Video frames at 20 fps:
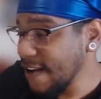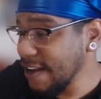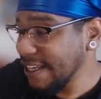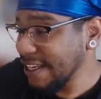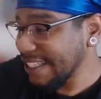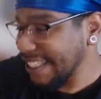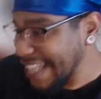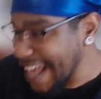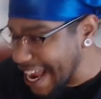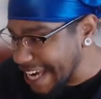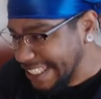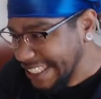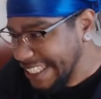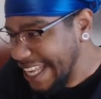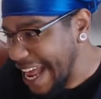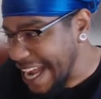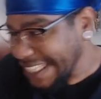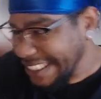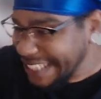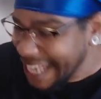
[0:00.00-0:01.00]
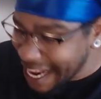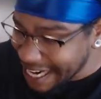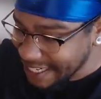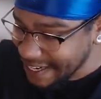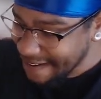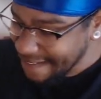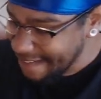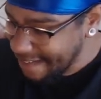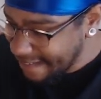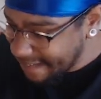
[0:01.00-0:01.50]
slash, slash,
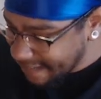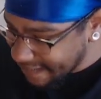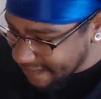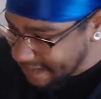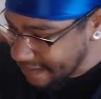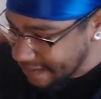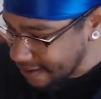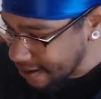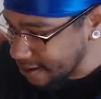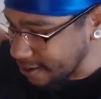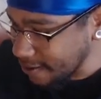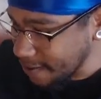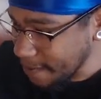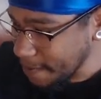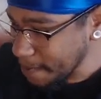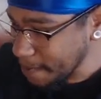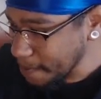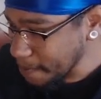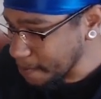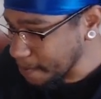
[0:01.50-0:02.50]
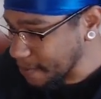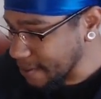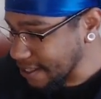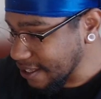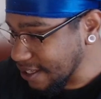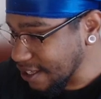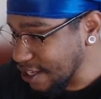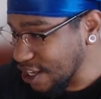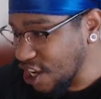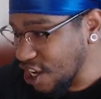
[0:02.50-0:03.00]
slash.
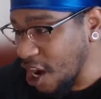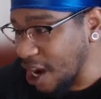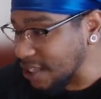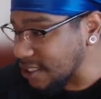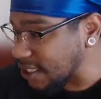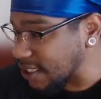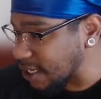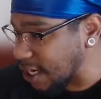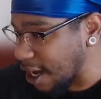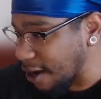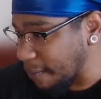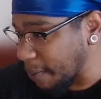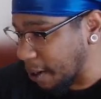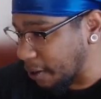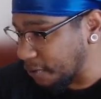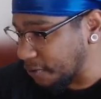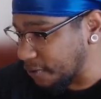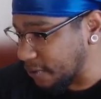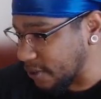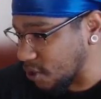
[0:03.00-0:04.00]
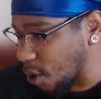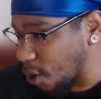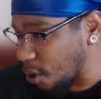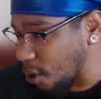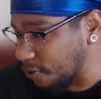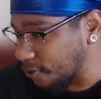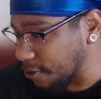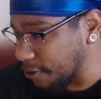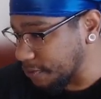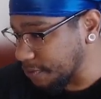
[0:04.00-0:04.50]
Cuts it up, bro. It's
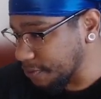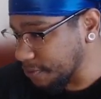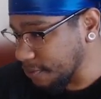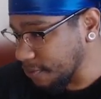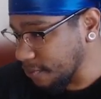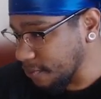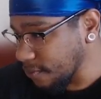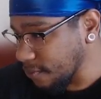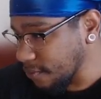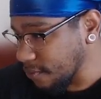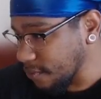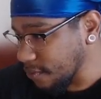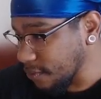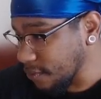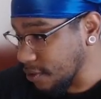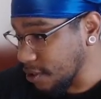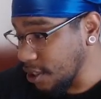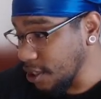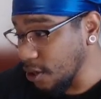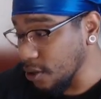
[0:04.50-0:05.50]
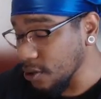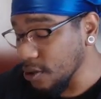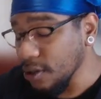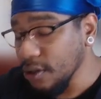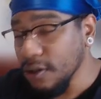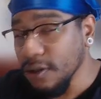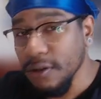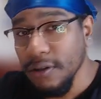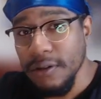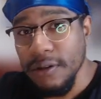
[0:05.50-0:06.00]
over. He goes,
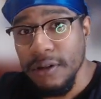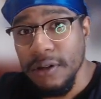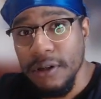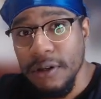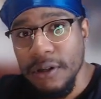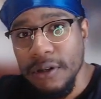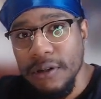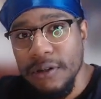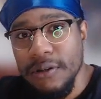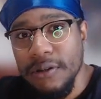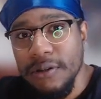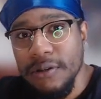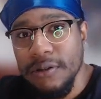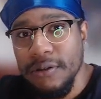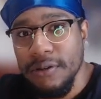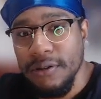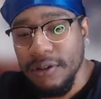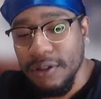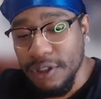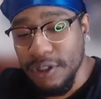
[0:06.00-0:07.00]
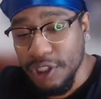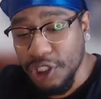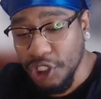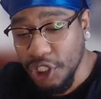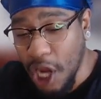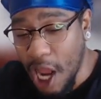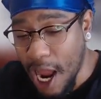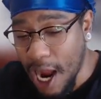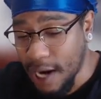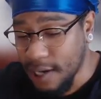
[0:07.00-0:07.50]

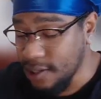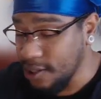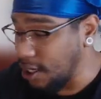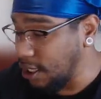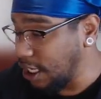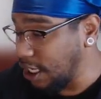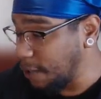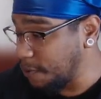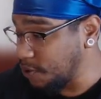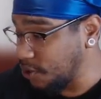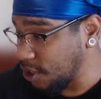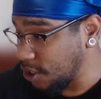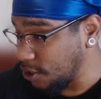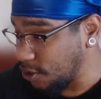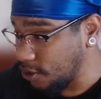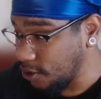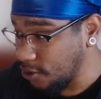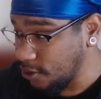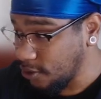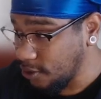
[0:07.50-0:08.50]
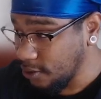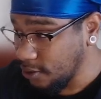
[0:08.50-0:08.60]
shocked, ellipses.